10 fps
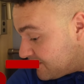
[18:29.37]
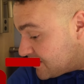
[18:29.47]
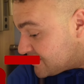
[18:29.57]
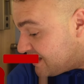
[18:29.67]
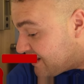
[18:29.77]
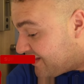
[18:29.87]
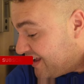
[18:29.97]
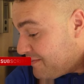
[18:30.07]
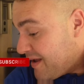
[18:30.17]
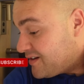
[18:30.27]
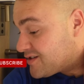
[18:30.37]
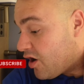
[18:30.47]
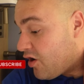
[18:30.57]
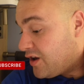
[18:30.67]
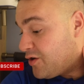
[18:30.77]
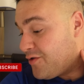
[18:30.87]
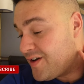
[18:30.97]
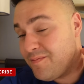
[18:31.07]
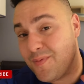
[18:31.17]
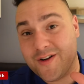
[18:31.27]
Saying that, the emails are
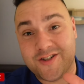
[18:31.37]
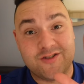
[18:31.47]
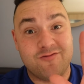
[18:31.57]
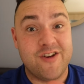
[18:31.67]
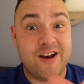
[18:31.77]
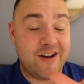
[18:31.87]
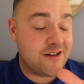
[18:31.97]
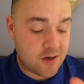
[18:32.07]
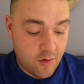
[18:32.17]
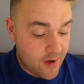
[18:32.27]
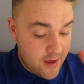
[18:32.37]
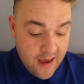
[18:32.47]
loading, but it's just really, really slow.